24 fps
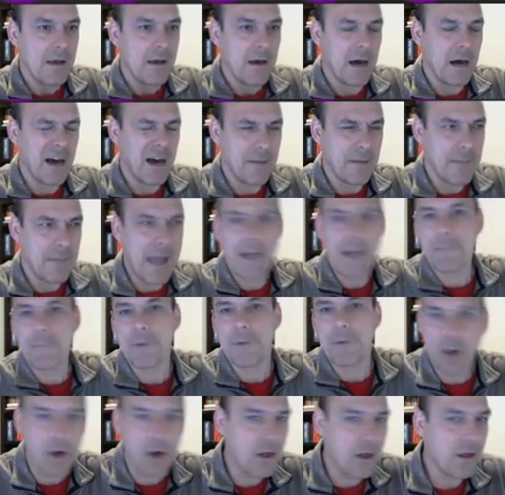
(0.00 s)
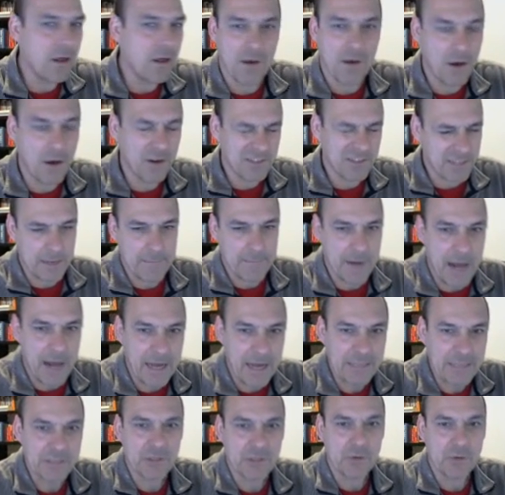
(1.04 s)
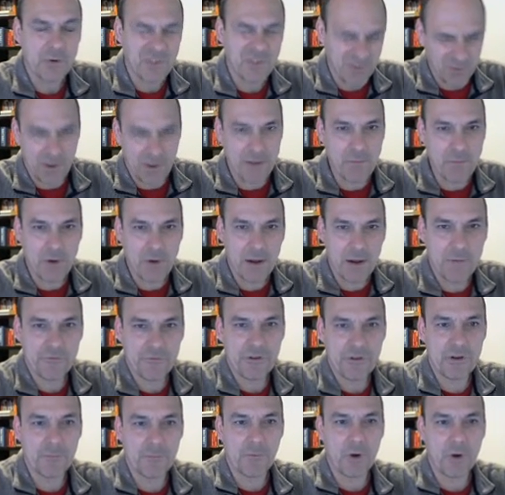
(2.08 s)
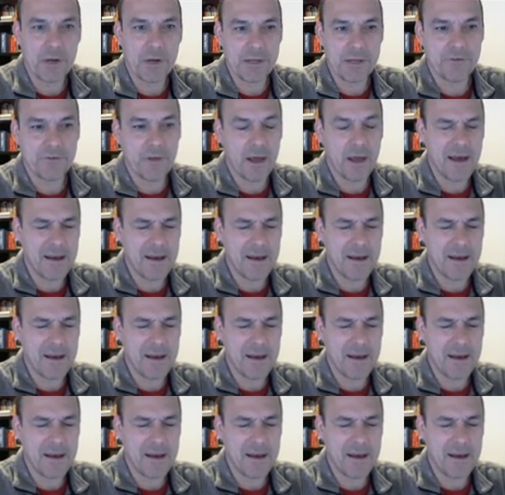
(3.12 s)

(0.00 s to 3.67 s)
Happened all the time in high school, and when I was in the Marines,